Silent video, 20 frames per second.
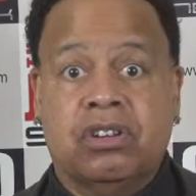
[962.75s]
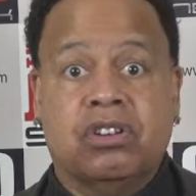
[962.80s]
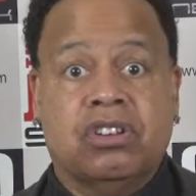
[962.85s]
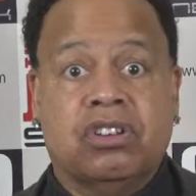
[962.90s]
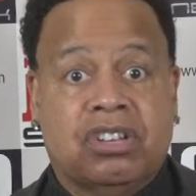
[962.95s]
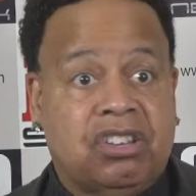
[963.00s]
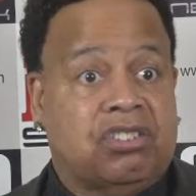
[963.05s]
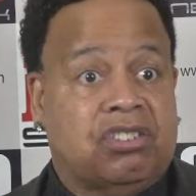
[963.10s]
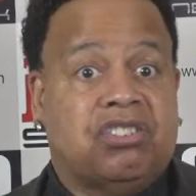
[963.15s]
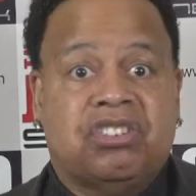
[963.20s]

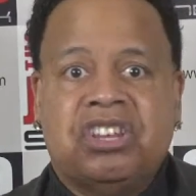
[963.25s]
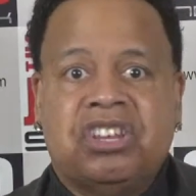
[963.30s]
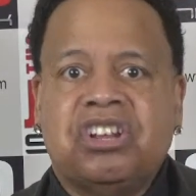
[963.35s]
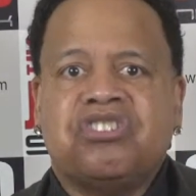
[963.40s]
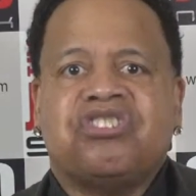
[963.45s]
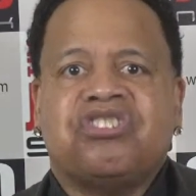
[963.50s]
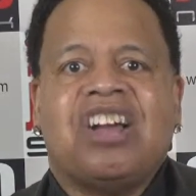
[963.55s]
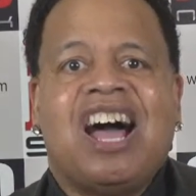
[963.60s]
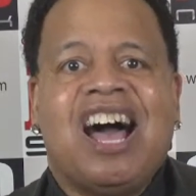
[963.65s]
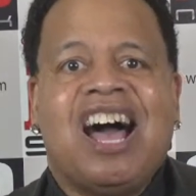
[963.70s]
this is their
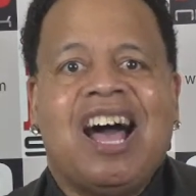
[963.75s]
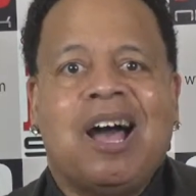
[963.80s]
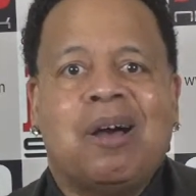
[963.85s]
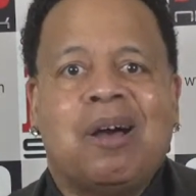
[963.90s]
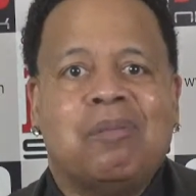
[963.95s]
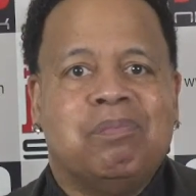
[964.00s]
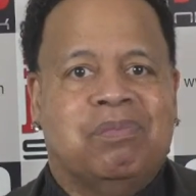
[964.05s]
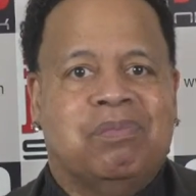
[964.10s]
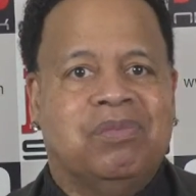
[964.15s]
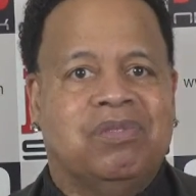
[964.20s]
job.
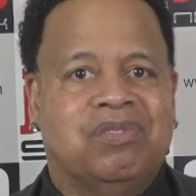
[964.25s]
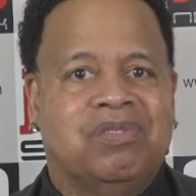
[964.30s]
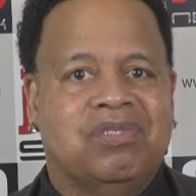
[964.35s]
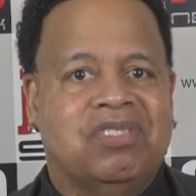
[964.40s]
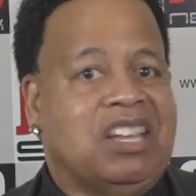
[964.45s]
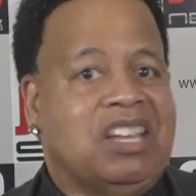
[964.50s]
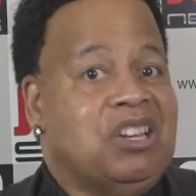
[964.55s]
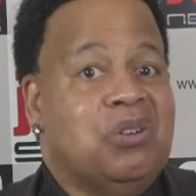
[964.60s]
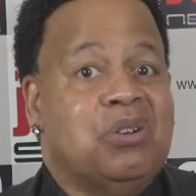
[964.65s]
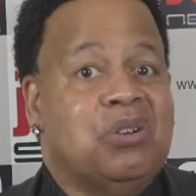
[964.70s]

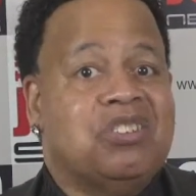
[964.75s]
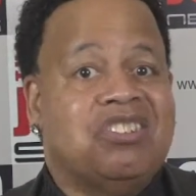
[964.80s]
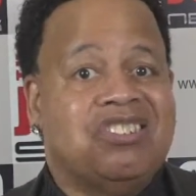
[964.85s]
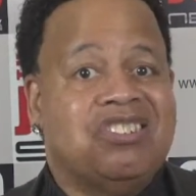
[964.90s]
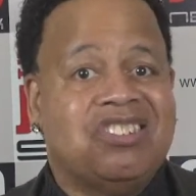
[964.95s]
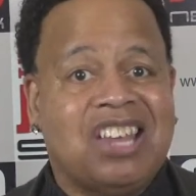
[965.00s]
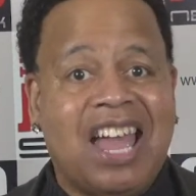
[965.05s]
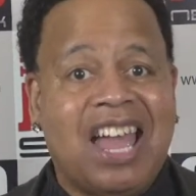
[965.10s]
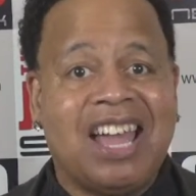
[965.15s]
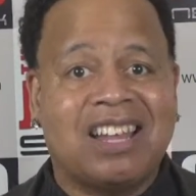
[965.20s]
They know
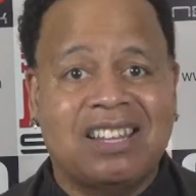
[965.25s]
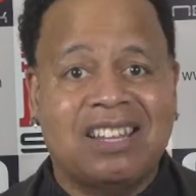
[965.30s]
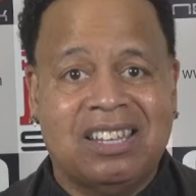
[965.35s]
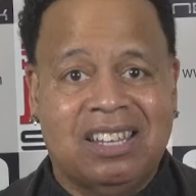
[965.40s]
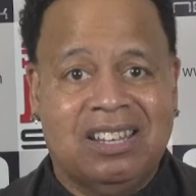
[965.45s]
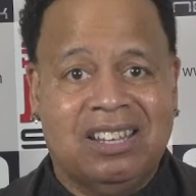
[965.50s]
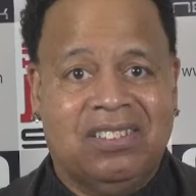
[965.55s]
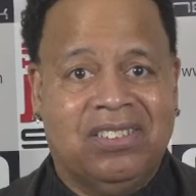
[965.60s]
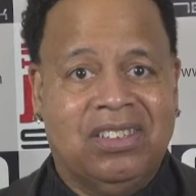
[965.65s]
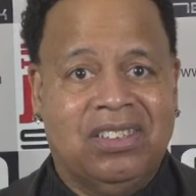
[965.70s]
exactly.